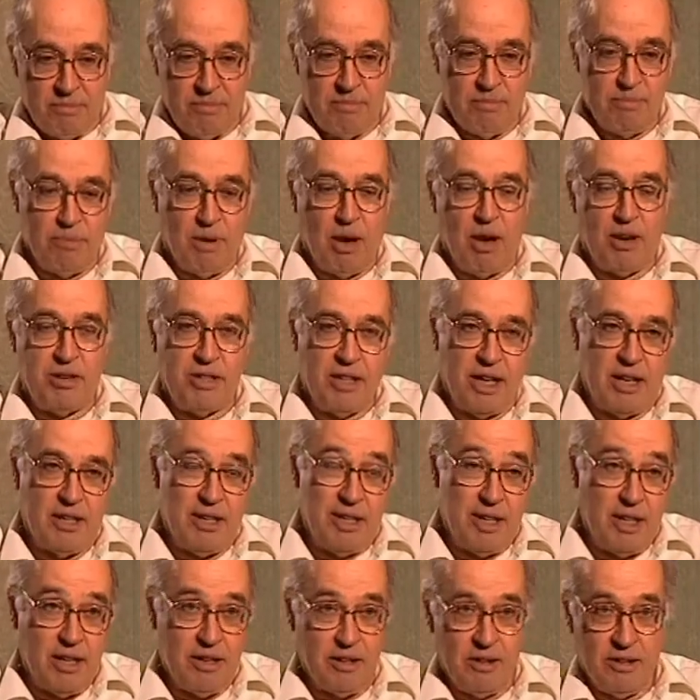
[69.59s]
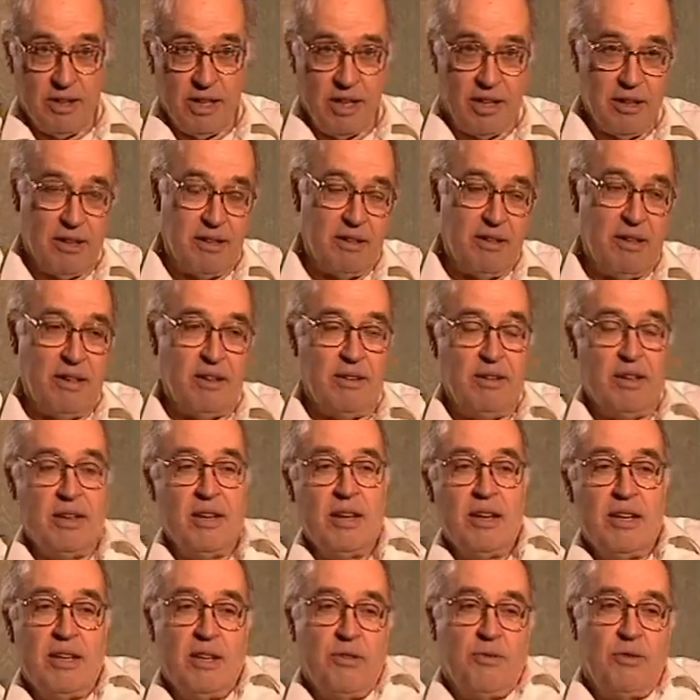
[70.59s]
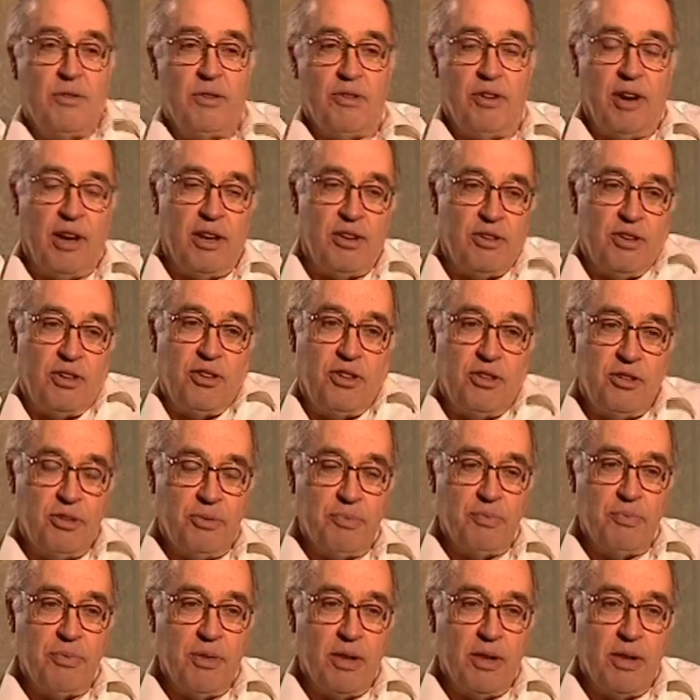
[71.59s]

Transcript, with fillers: branched out here and there in different directions.